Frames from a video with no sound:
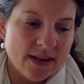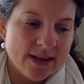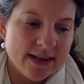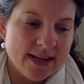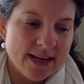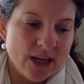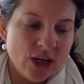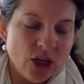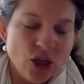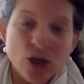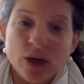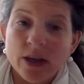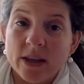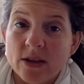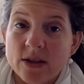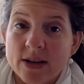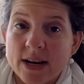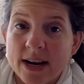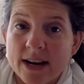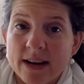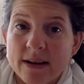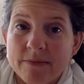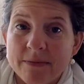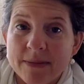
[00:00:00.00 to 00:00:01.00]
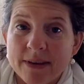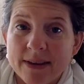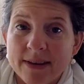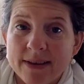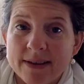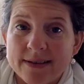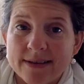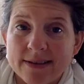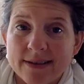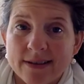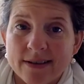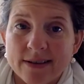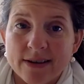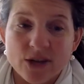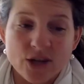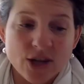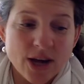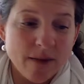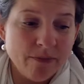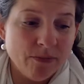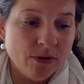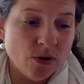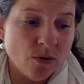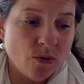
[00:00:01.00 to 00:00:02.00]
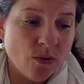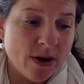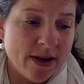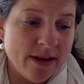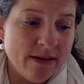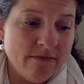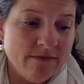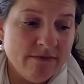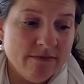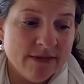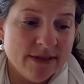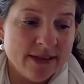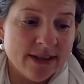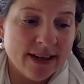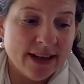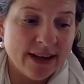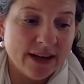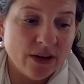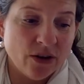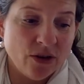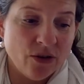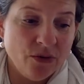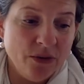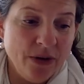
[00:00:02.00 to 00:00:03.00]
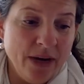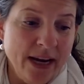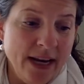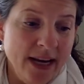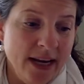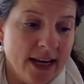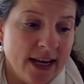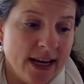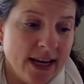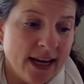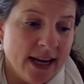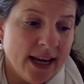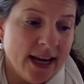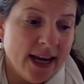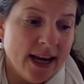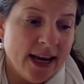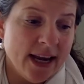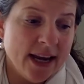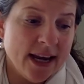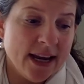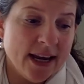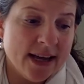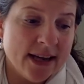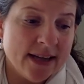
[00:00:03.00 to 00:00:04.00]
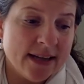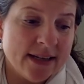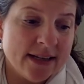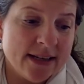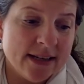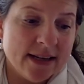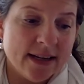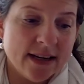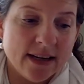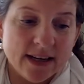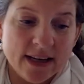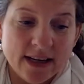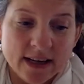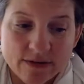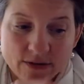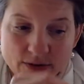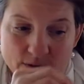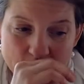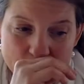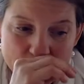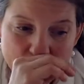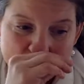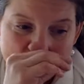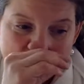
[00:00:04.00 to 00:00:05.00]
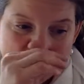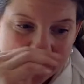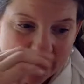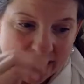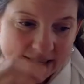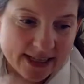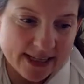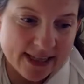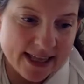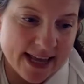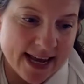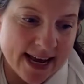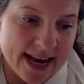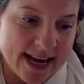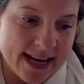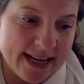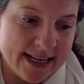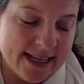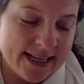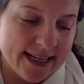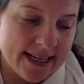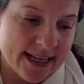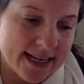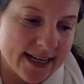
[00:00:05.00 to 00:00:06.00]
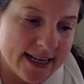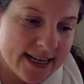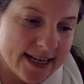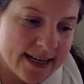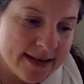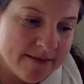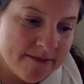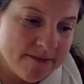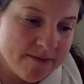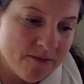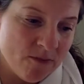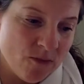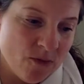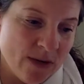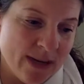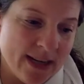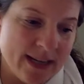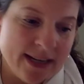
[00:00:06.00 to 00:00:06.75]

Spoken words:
Take a look at the 9 myths that are in Chapter 1, select 3, and give a response that would